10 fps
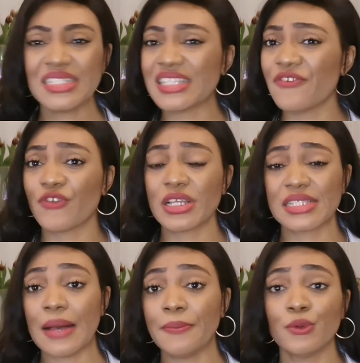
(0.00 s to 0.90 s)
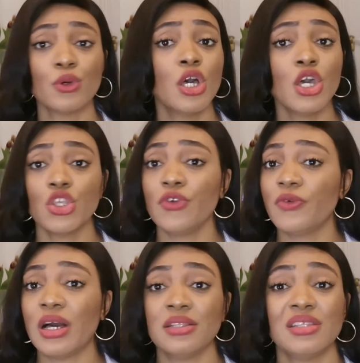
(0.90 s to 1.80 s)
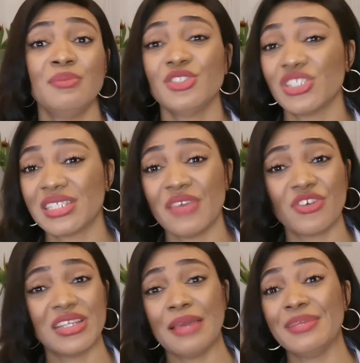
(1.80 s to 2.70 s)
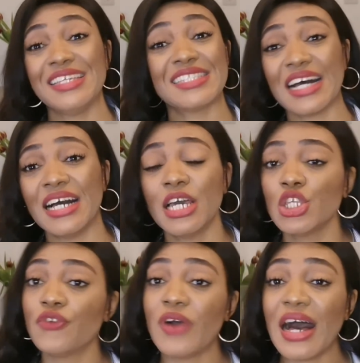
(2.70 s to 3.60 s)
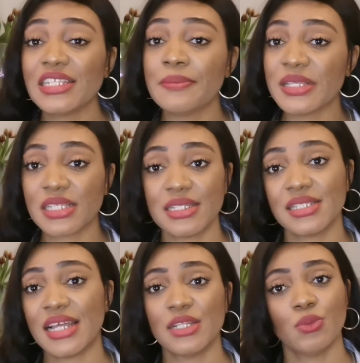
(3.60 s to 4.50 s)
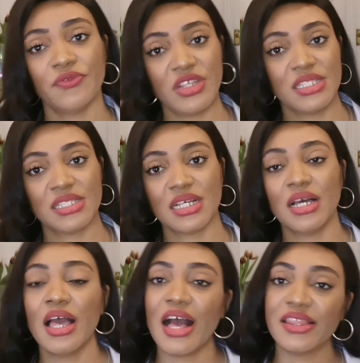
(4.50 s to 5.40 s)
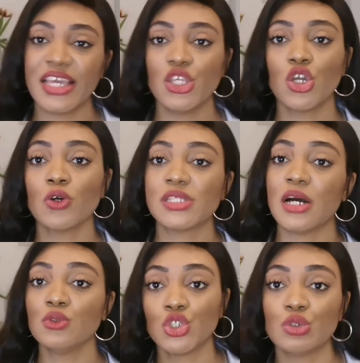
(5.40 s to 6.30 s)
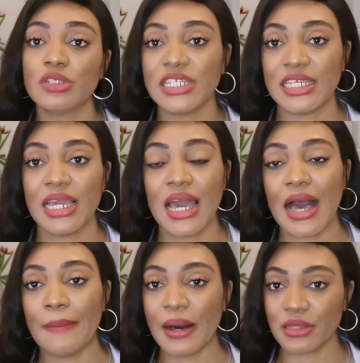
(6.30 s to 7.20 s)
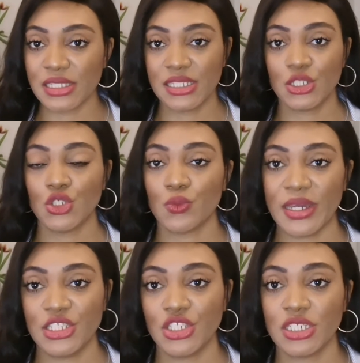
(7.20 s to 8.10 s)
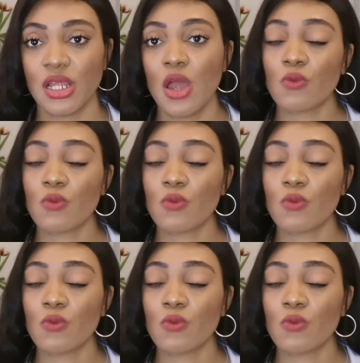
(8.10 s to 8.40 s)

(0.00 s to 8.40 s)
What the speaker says: Say, for example, let me just give her a name, Lisa. You've had a misunderstanding with Lisa, and then you go tell Julie about the situation.